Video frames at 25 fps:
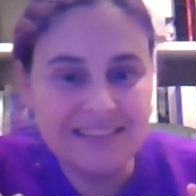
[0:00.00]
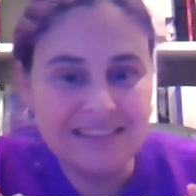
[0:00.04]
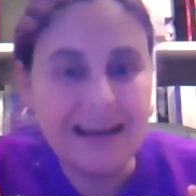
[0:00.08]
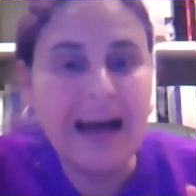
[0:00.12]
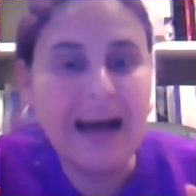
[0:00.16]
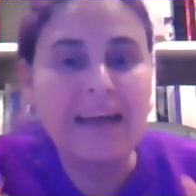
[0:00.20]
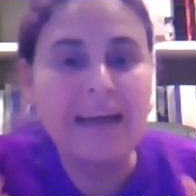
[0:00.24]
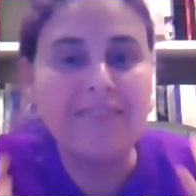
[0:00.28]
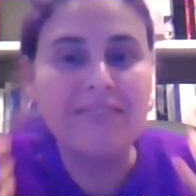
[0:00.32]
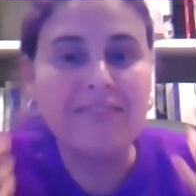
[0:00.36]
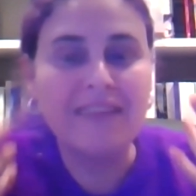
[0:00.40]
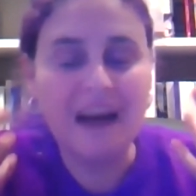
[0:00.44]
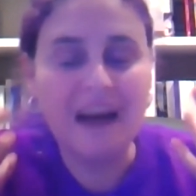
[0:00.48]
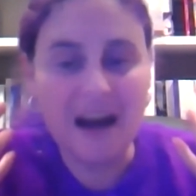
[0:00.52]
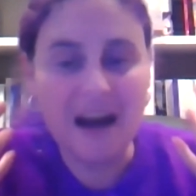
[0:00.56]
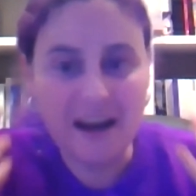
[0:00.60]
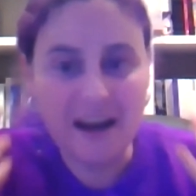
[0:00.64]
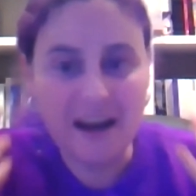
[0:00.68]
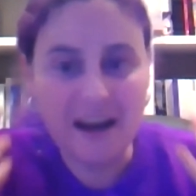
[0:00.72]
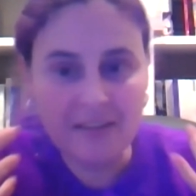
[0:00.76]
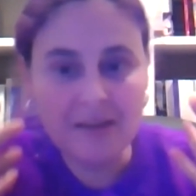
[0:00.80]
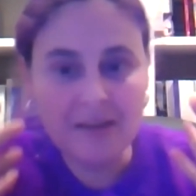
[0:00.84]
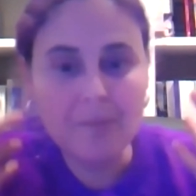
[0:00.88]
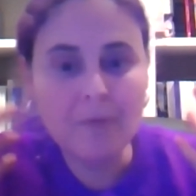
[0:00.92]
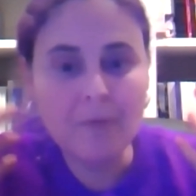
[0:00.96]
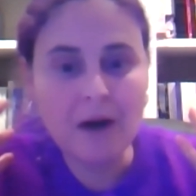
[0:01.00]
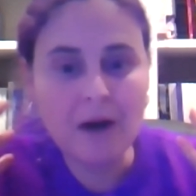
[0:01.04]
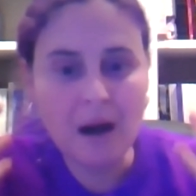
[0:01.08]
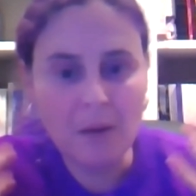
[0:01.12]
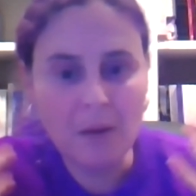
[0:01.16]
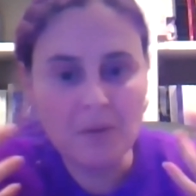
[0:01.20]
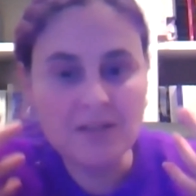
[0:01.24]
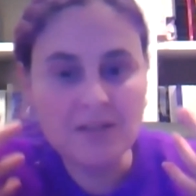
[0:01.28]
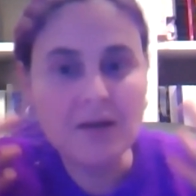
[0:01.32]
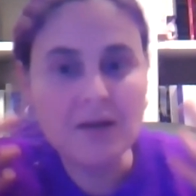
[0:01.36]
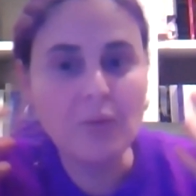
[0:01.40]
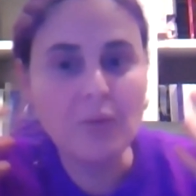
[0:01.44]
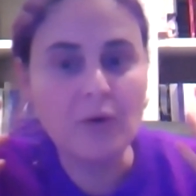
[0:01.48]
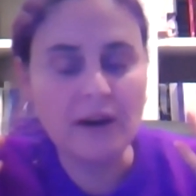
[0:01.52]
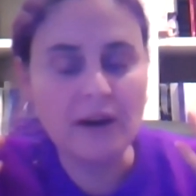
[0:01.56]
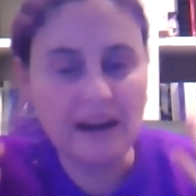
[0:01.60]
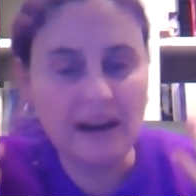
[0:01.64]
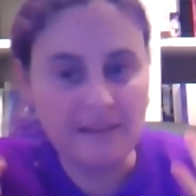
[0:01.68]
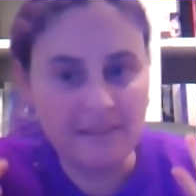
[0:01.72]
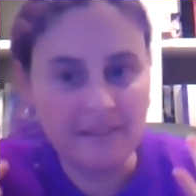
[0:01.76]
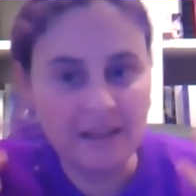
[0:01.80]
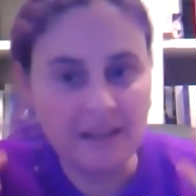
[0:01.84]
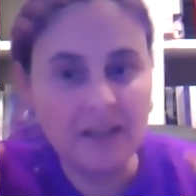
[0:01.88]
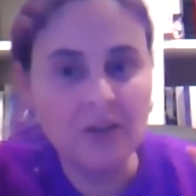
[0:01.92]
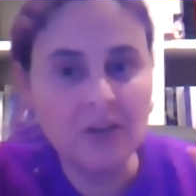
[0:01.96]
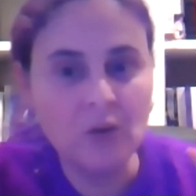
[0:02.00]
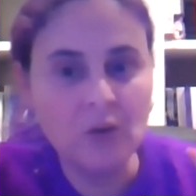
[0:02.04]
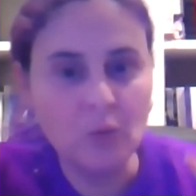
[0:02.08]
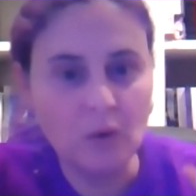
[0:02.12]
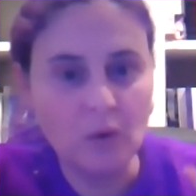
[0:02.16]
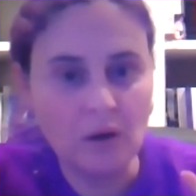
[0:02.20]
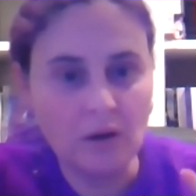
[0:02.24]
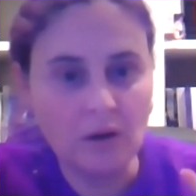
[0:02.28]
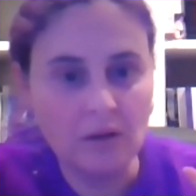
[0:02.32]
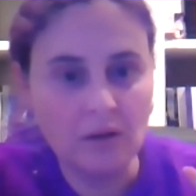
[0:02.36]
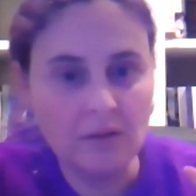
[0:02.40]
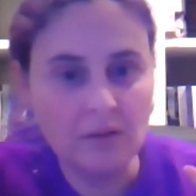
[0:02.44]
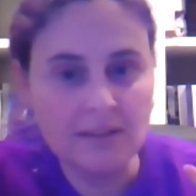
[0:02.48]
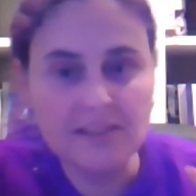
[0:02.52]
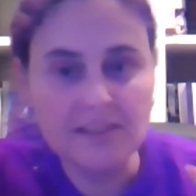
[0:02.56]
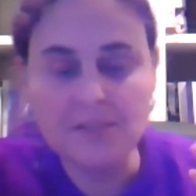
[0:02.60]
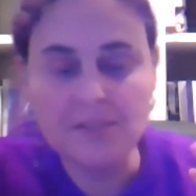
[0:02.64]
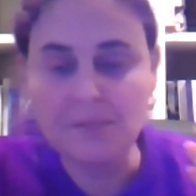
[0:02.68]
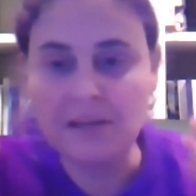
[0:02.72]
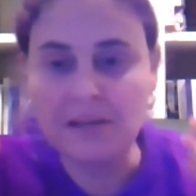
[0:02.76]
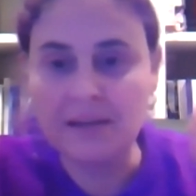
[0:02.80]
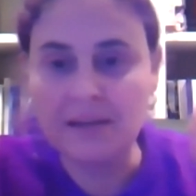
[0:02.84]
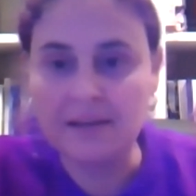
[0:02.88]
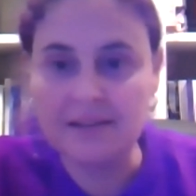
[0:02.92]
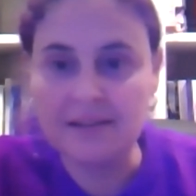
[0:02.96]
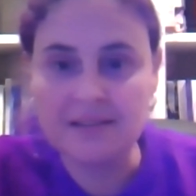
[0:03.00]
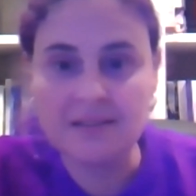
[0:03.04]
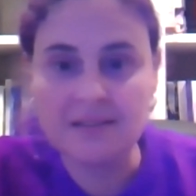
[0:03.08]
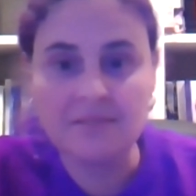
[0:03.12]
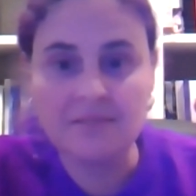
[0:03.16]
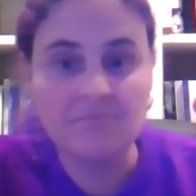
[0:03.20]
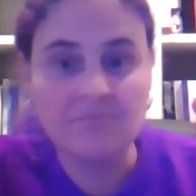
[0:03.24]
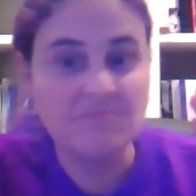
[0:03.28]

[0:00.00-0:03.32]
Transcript: A lot of the problems that we're having in the world is because